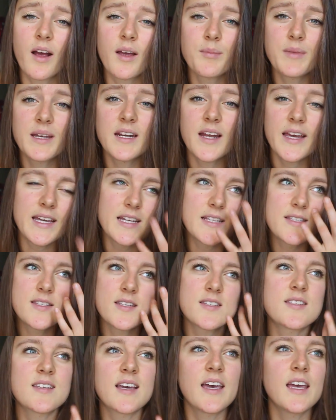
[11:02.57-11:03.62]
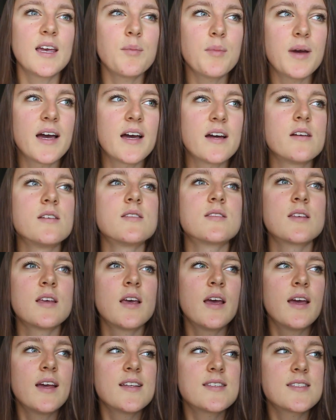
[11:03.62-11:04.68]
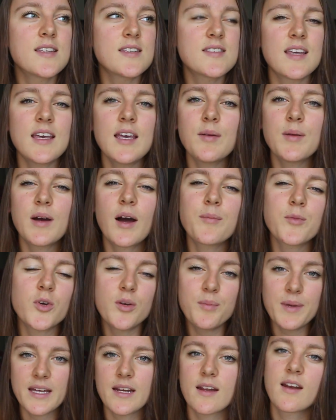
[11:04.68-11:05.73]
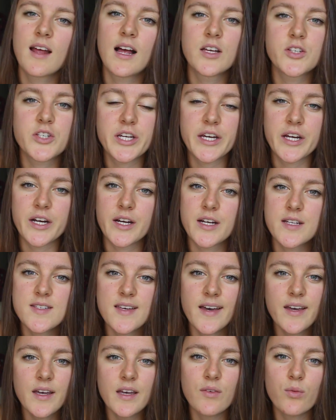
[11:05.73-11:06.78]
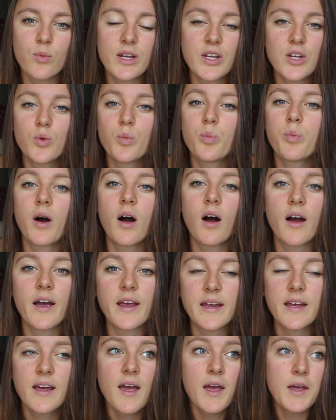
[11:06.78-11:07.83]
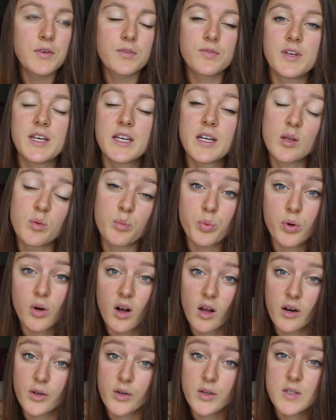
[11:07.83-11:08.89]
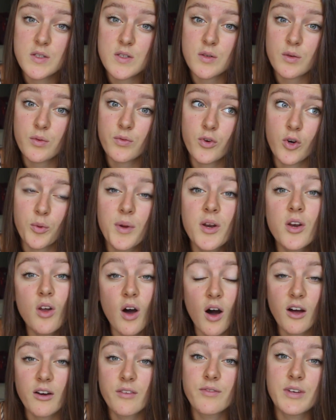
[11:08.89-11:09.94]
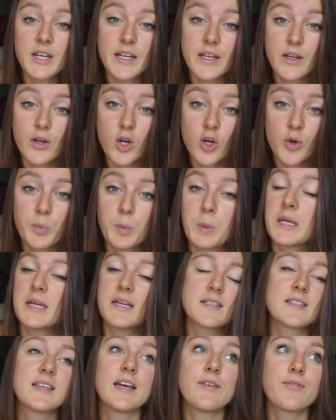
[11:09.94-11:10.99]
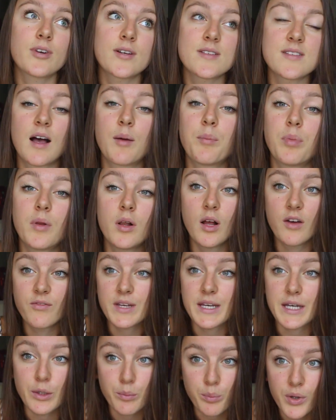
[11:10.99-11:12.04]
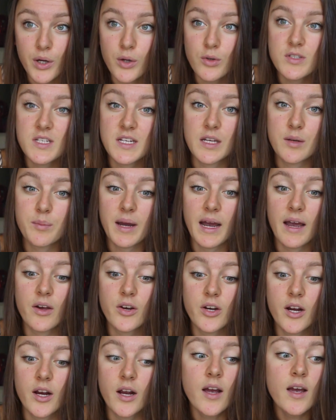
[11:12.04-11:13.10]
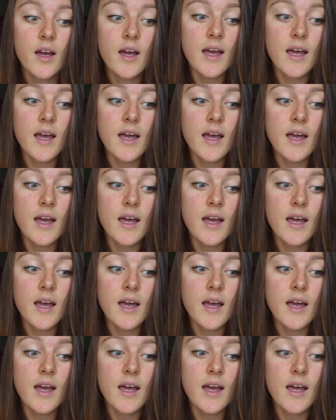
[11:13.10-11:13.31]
I mean, like, it's the same, I'm gonna make an analogy here. It's like when you buy vegan products from a non-vegan company, say for example a vegan protein powder.